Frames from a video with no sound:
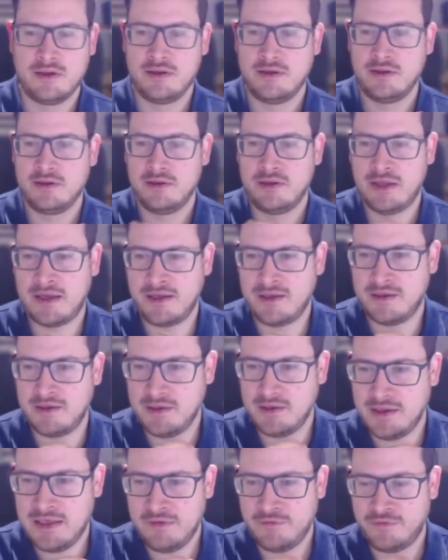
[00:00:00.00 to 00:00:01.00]
like
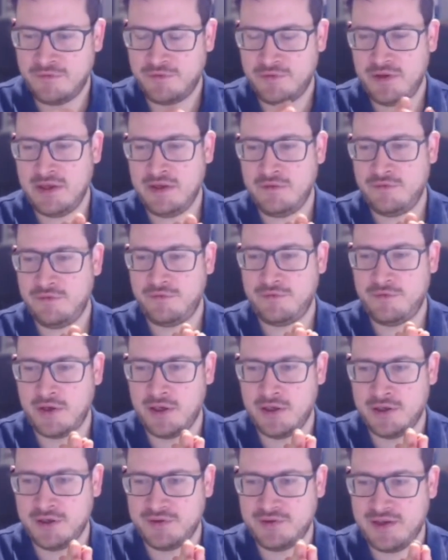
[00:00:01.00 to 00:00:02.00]
if
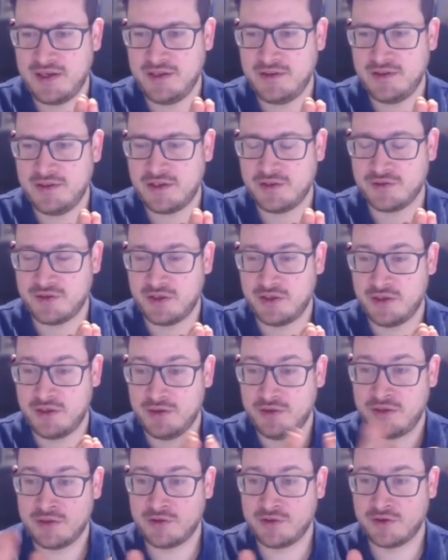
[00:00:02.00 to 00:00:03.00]
say there's
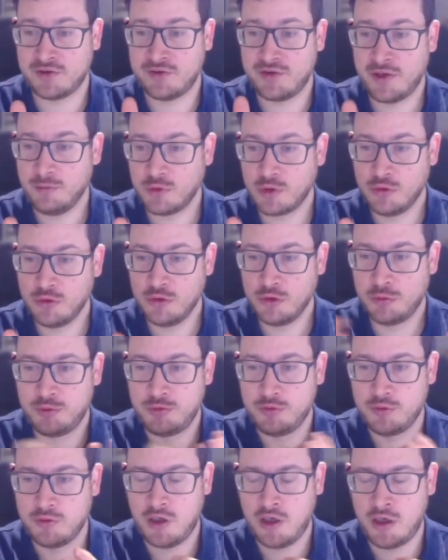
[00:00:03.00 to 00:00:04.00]
a subgroup
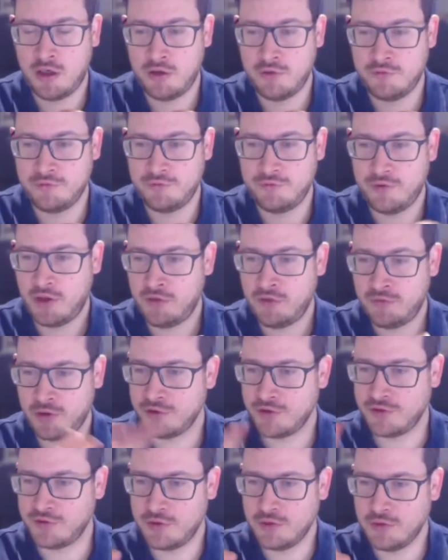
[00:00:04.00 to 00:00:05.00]
of all
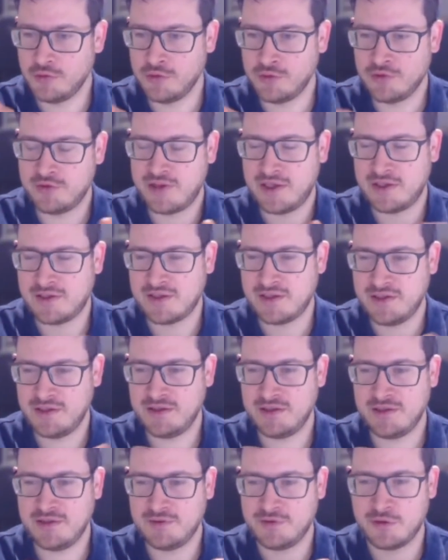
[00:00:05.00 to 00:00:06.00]
the students that I did
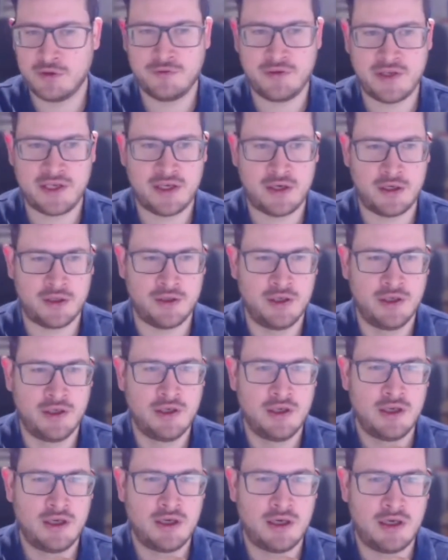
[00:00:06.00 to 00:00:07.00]
this survey on,
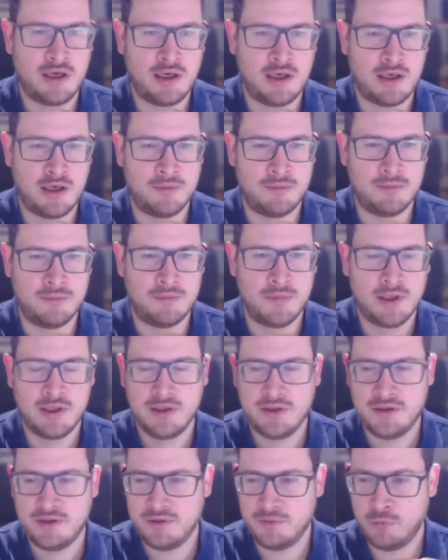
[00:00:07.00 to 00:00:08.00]

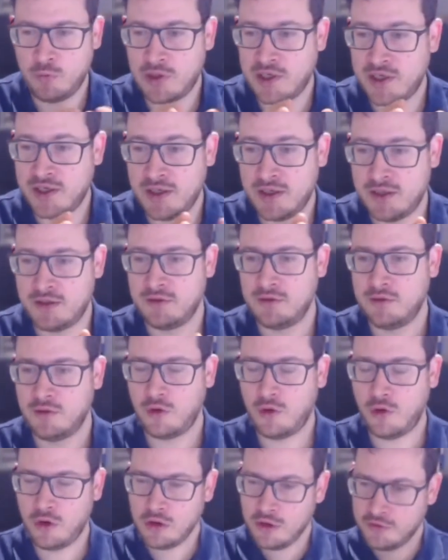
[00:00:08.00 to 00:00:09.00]
where
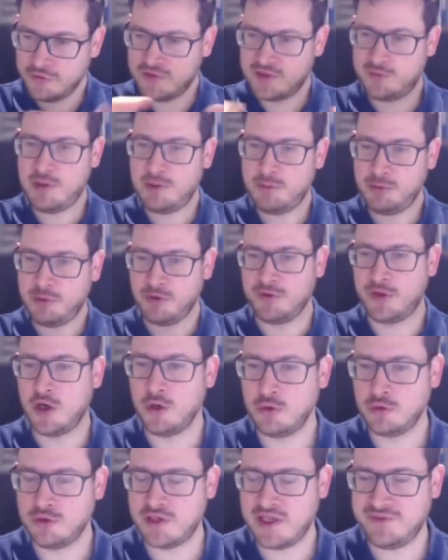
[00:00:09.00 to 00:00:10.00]
all of these people
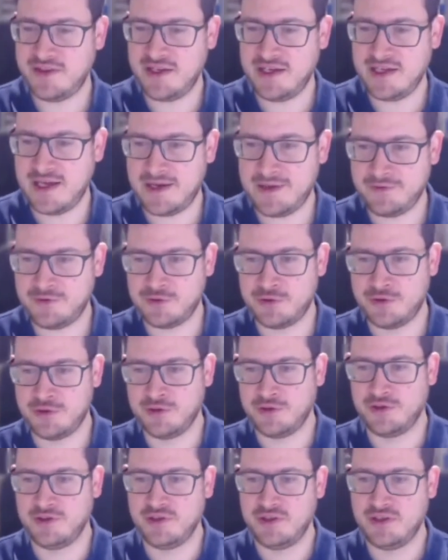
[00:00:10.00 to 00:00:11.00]
know that they
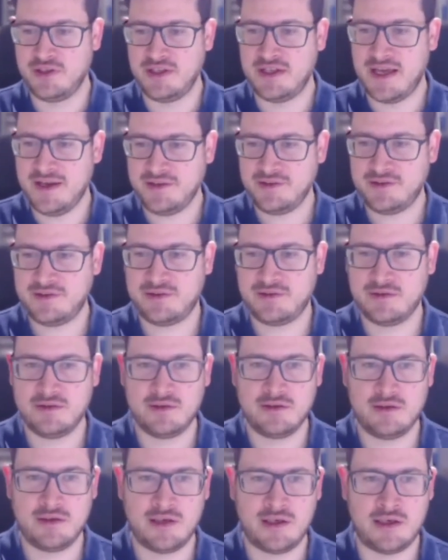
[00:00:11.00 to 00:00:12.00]
answered yes,
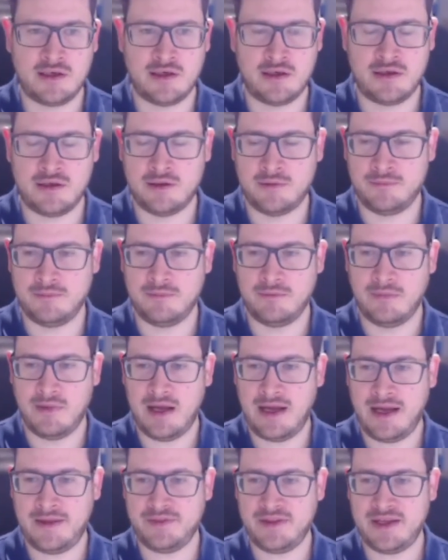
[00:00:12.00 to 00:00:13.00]
and
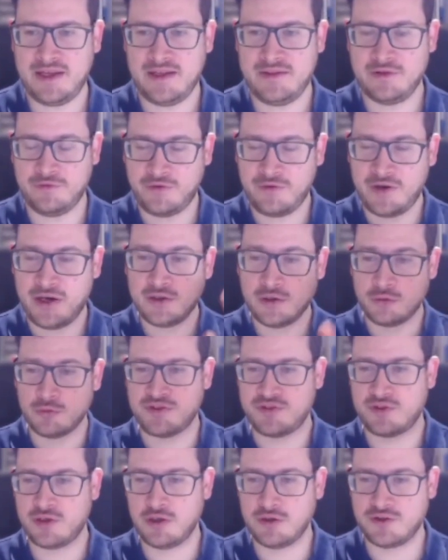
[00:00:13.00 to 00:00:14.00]
then the final
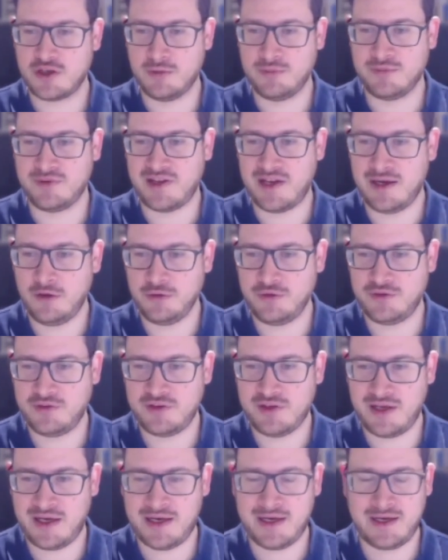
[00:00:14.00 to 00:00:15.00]
result comes out
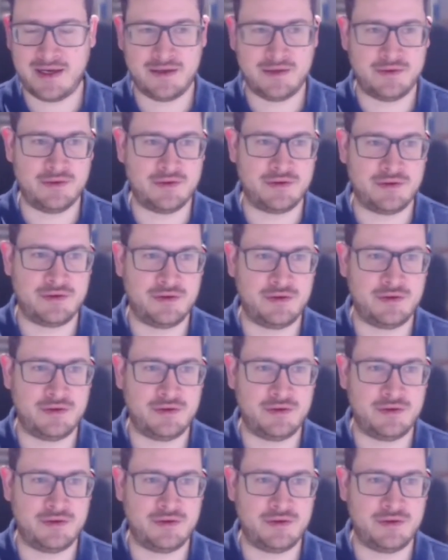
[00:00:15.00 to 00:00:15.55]
and the